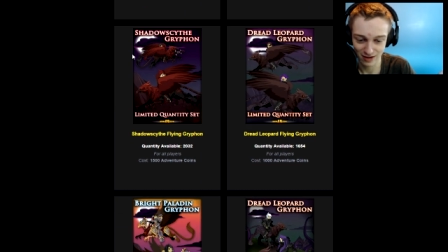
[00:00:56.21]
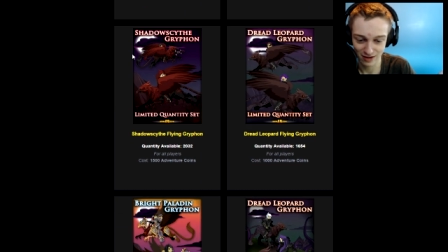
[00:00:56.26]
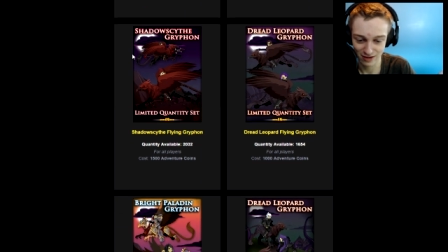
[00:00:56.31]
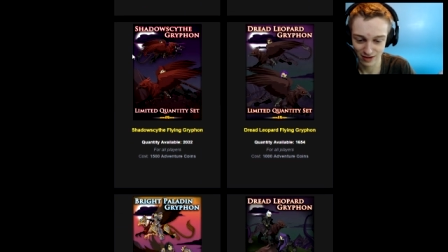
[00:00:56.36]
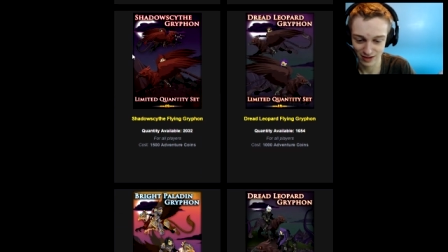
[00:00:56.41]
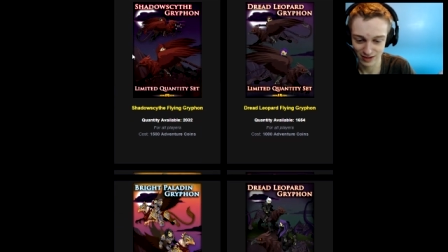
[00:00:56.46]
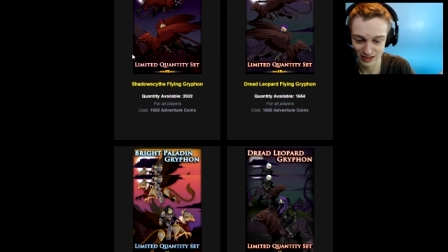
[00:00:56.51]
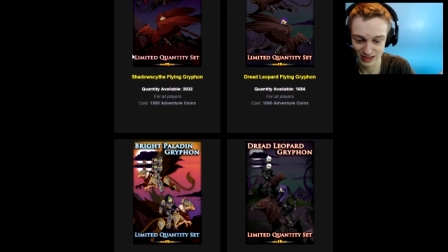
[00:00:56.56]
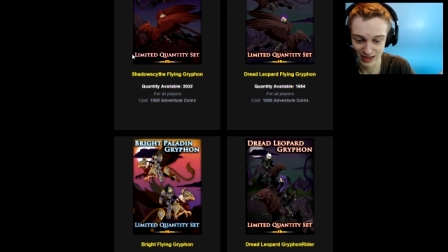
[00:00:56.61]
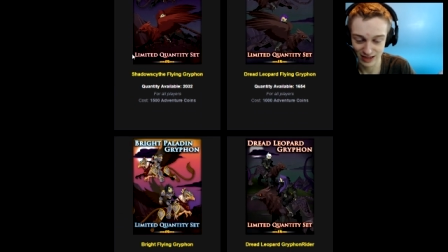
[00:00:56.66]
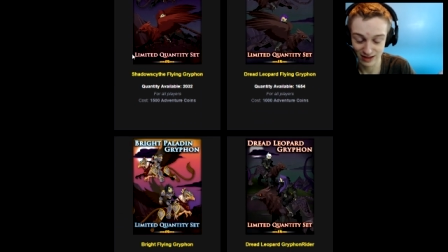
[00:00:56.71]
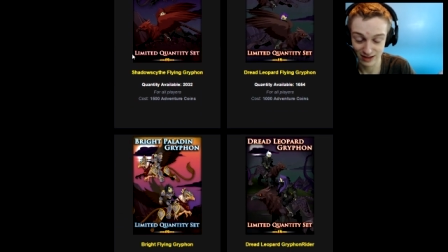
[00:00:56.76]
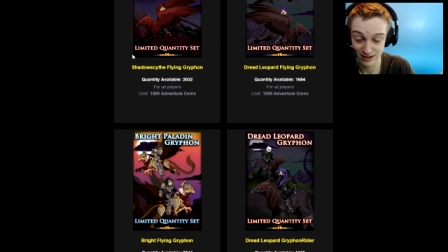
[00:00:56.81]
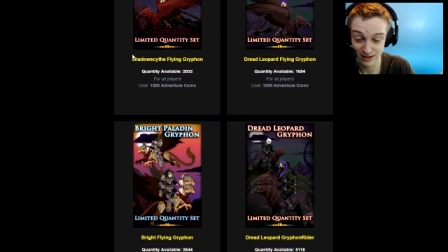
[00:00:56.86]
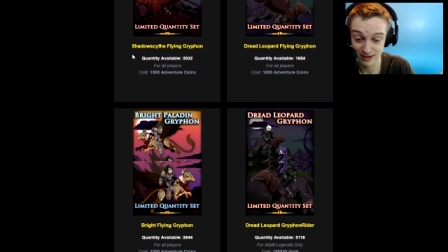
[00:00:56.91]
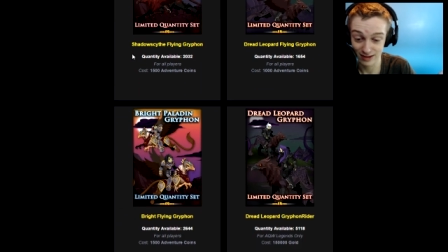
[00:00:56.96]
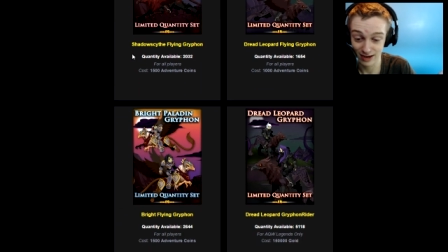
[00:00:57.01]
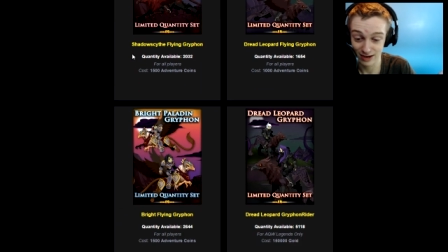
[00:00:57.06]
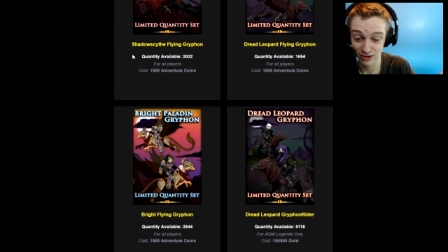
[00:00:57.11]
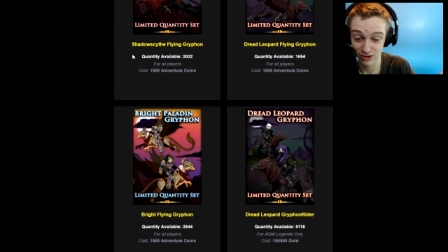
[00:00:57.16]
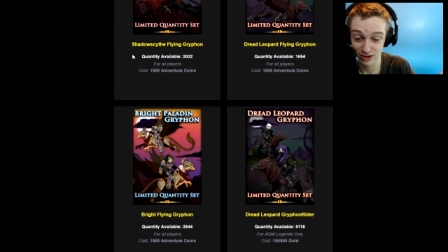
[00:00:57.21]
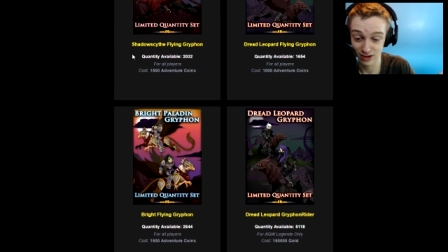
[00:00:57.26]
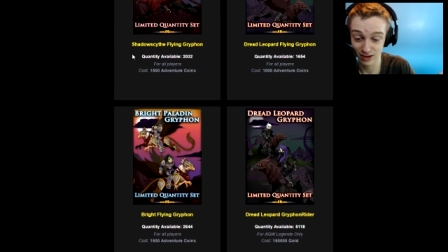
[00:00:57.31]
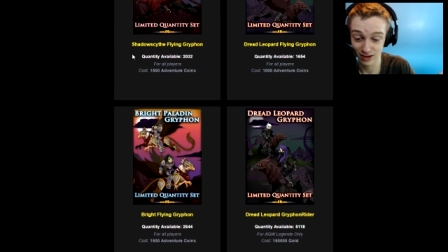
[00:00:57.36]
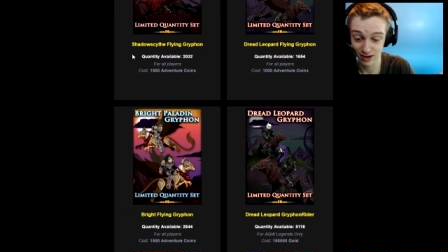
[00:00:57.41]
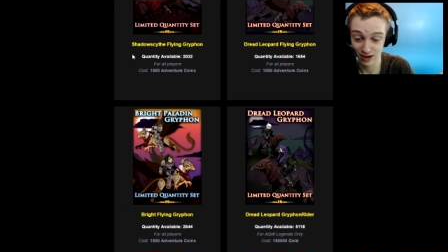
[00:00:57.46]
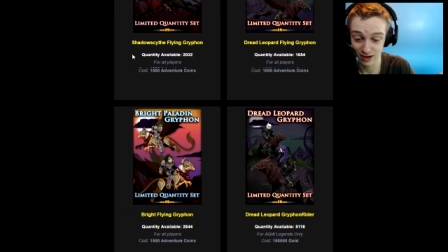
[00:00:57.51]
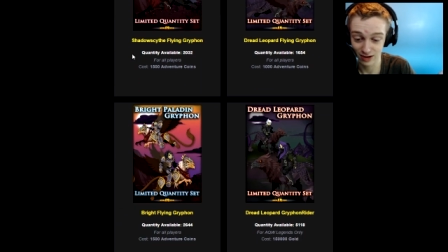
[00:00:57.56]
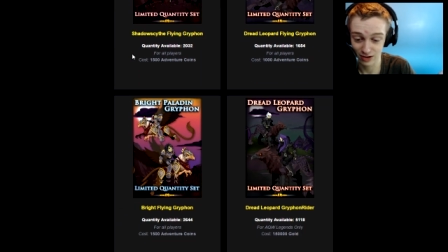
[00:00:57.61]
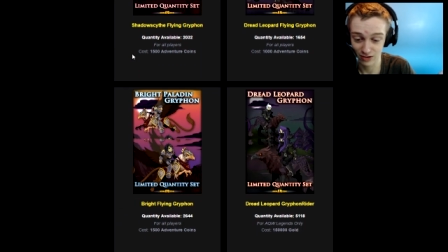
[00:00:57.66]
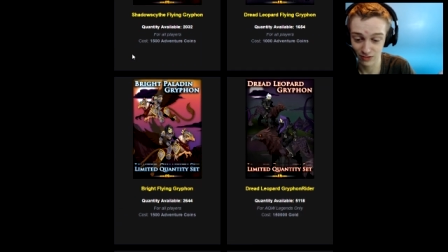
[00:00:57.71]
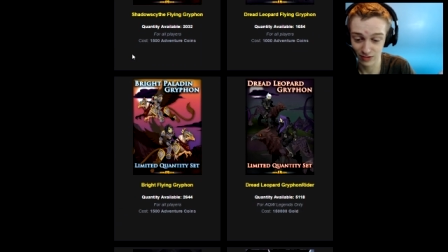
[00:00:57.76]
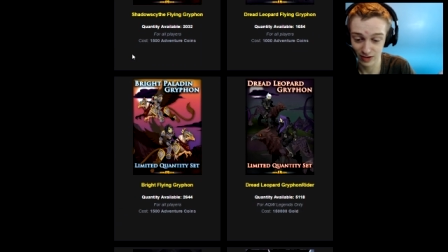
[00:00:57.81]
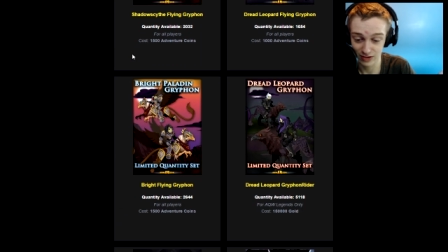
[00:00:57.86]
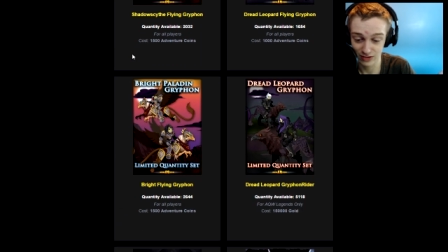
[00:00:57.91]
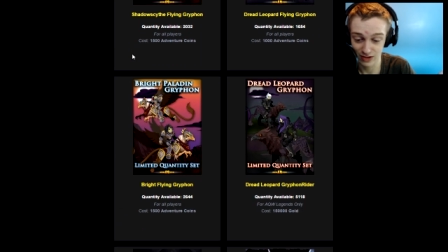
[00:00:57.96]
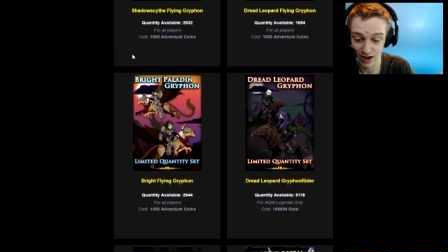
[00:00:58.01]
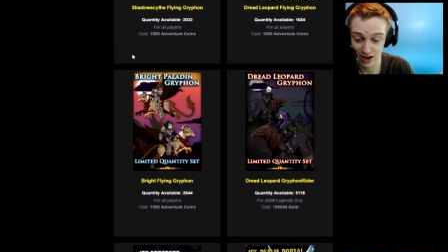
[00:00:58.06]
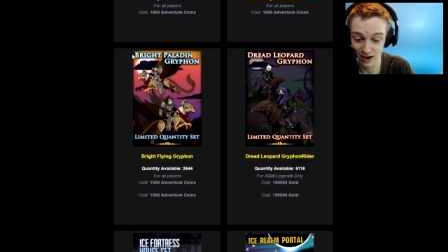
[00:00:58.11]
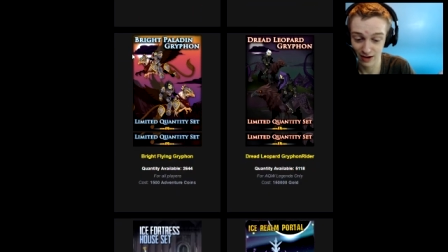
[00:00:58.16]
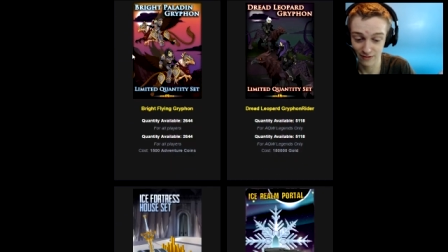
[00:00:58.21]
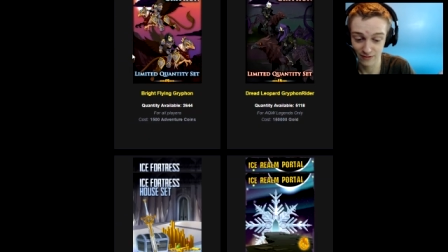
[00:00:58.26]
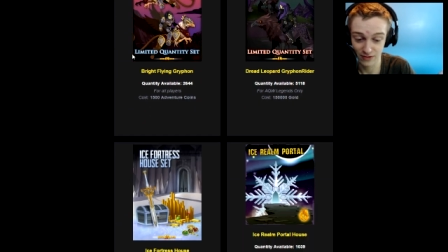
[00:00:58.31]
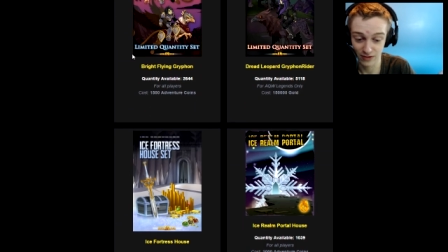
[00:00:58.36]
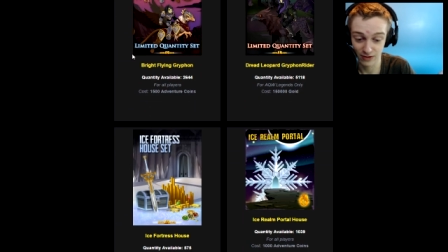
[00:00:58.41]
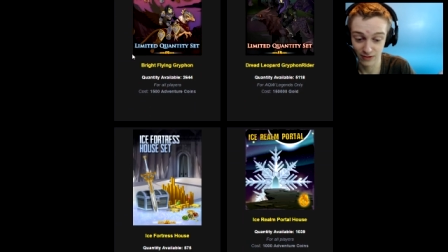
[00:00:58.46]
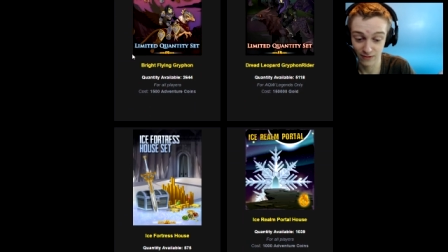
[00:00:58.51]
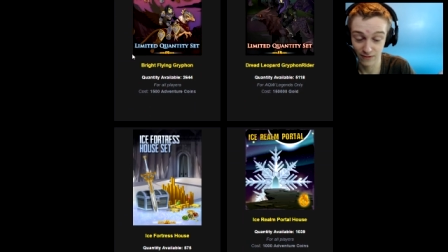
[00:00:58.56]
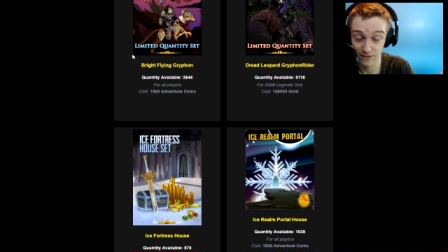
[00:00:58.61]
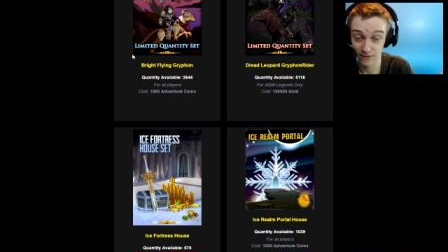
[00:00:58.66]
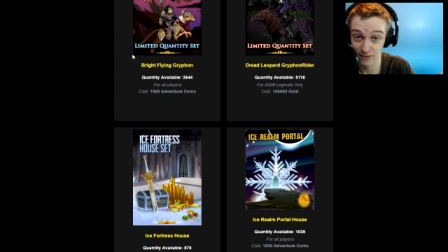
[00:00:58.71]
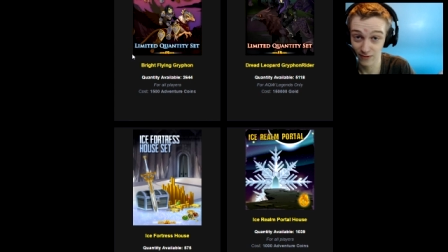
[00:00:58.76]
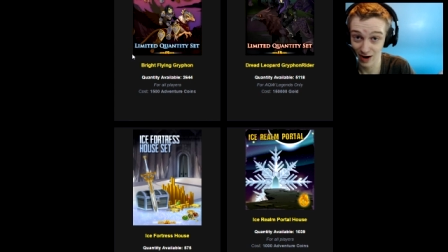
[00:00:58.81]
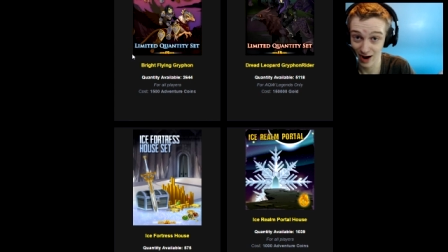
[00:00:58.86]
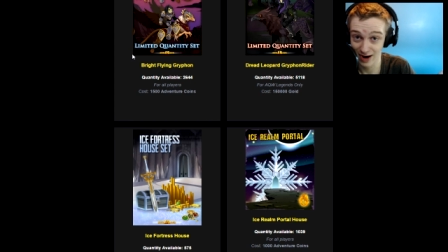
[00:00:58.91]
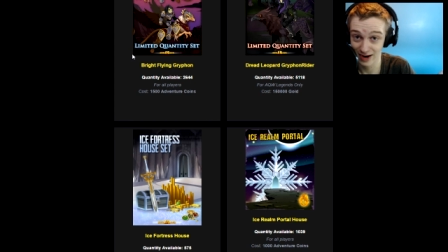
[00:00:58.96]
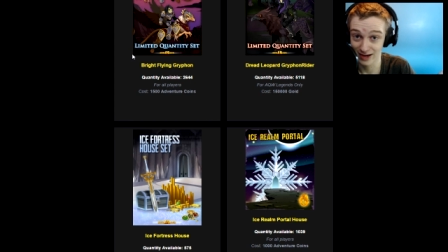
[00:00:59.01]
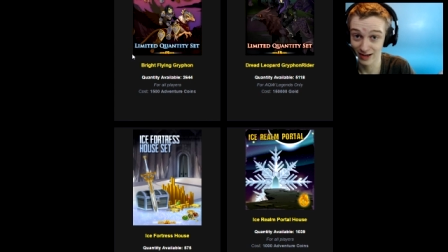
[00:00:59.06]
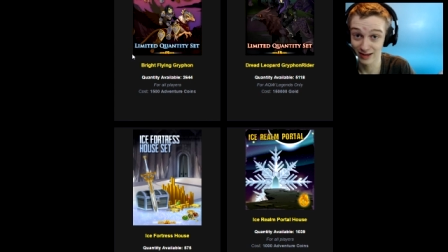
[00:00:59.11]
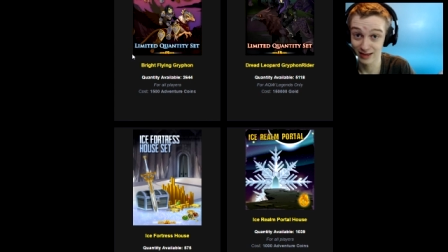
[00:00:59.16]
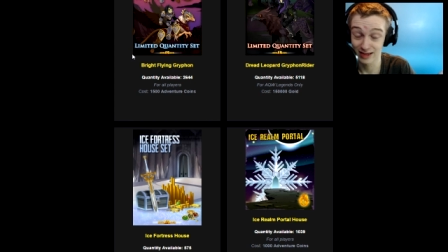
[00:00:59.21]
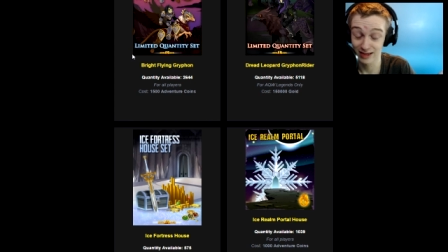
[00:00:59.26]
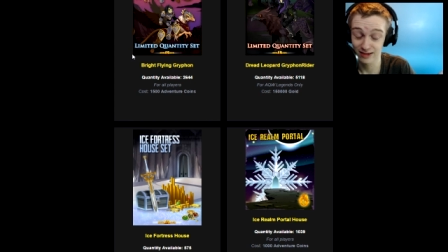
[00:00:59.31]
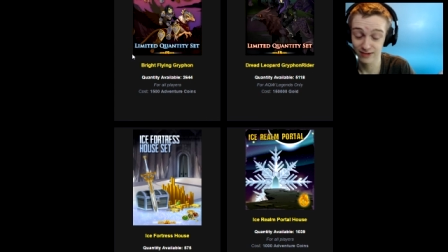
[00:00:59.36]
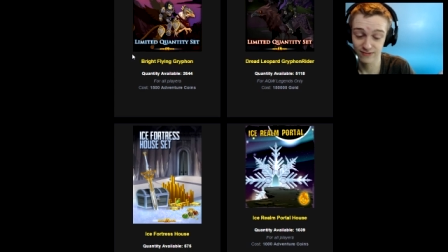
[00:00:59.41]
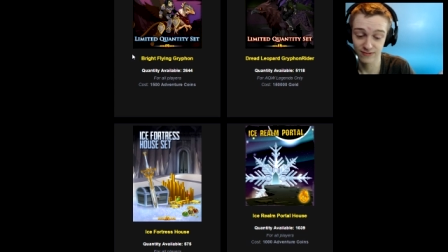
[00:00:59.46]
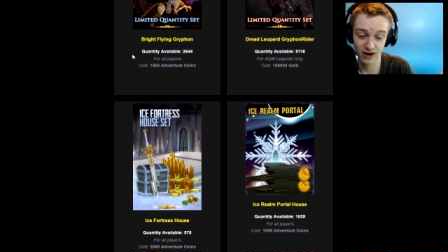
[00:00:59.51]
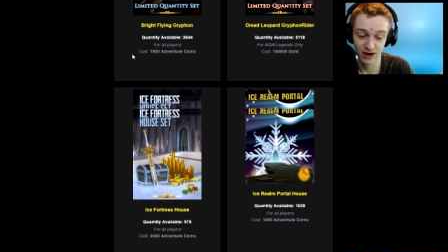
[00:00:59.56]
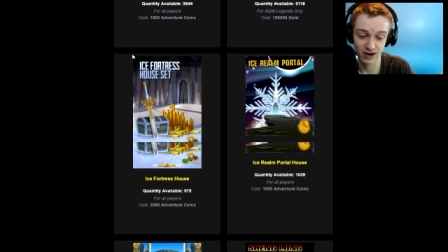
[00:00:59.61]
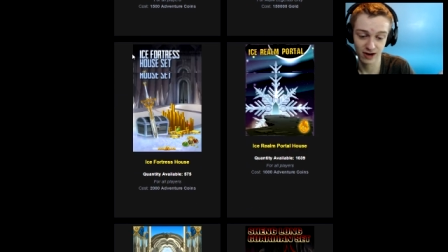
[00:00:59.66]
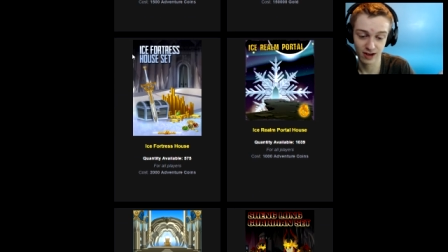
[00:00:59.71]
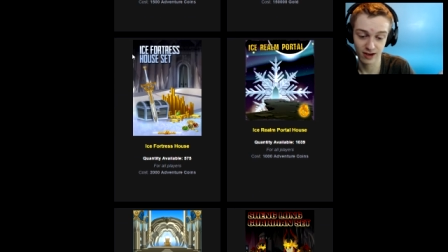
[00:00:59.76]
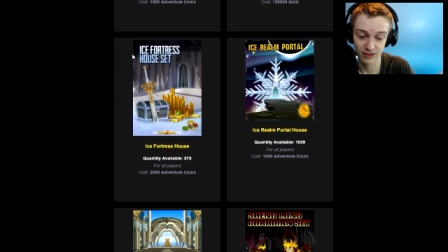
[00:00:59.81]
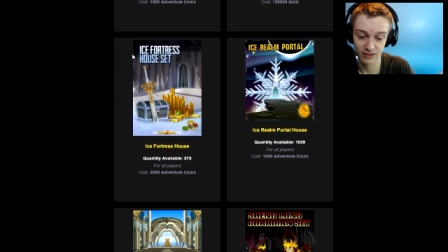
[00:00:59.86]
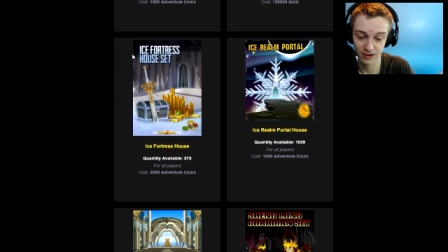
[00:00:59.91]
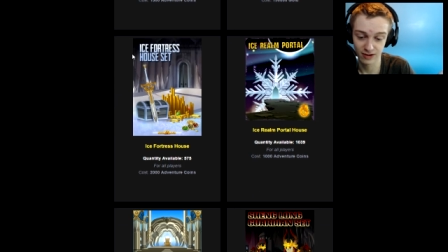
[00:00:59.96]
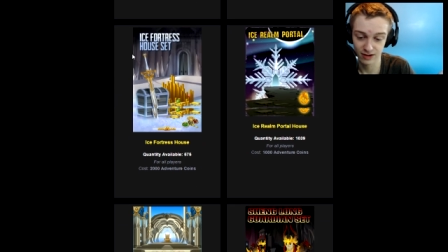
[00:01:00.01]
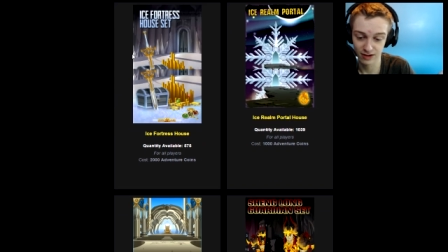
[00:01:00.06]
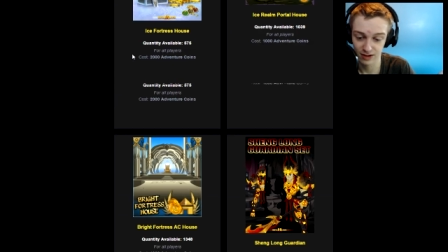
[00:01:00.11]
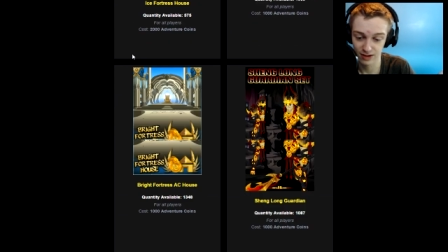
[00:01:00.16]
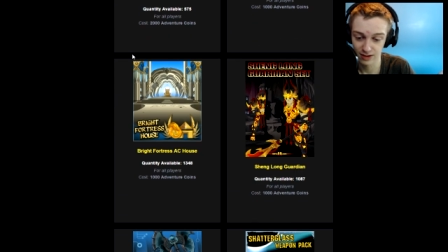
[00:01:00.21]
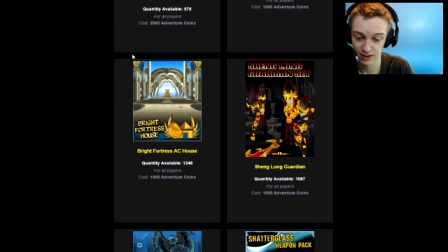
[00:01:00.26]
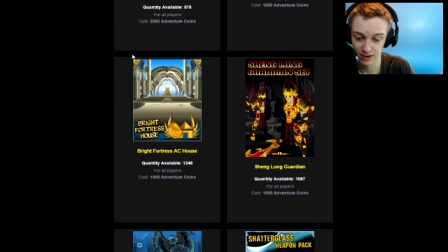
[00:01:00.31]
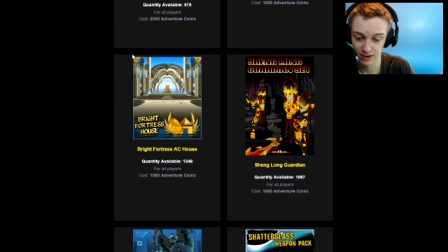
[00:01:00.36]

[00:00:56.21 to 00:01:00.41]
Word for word: Or not today, this is actually uh, going live on Friday, this Friday, I think.